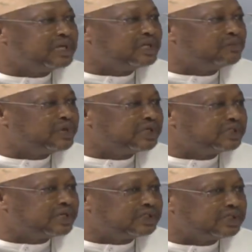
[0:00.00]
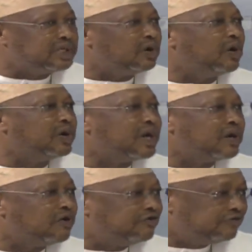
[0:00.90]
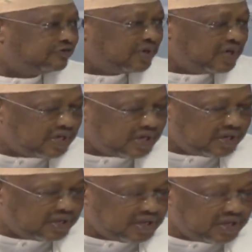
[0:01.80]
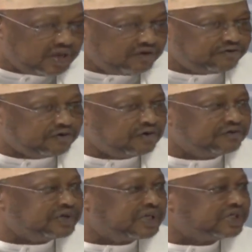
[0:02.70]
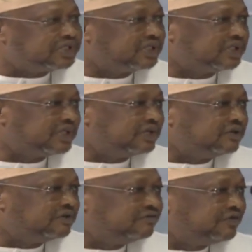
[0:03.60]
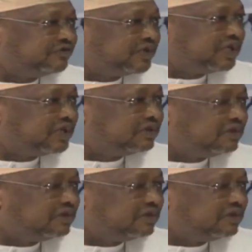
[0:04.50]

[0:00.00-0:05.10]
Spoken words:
in the presidency on and off for over 15, 16,